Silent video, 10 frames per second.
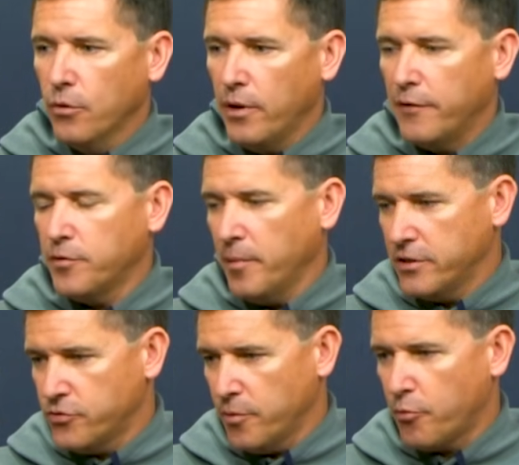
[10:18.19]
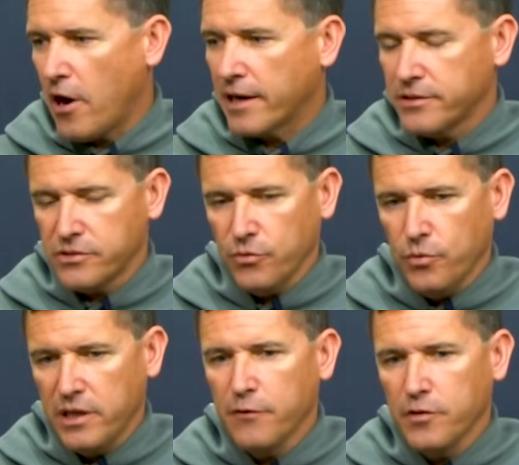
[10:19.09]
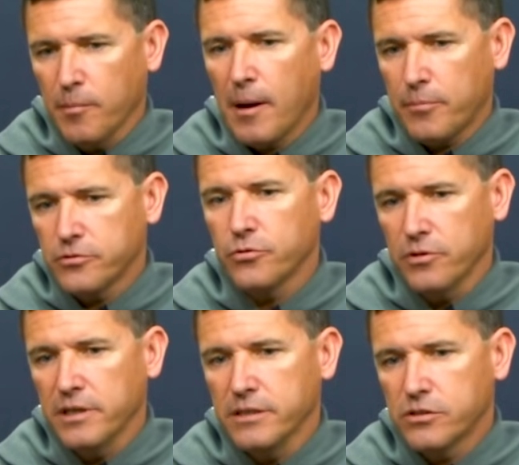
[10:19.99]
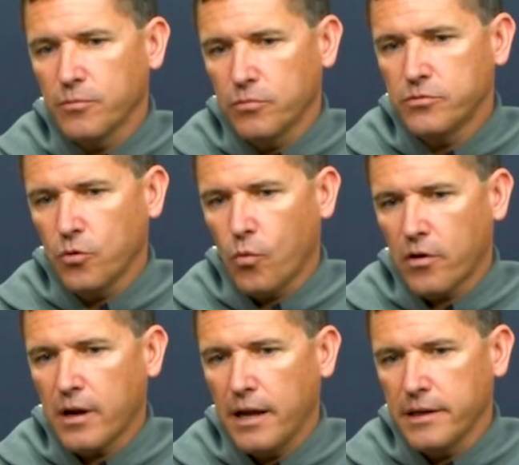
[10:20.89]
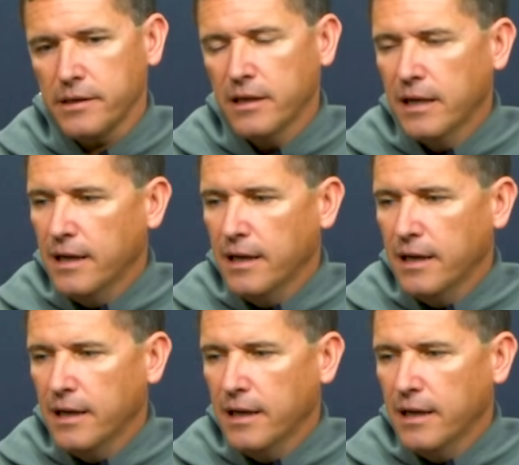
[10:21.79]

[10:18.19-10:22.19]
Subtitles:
We have to make sure in practice that we give them opportunities to work on it.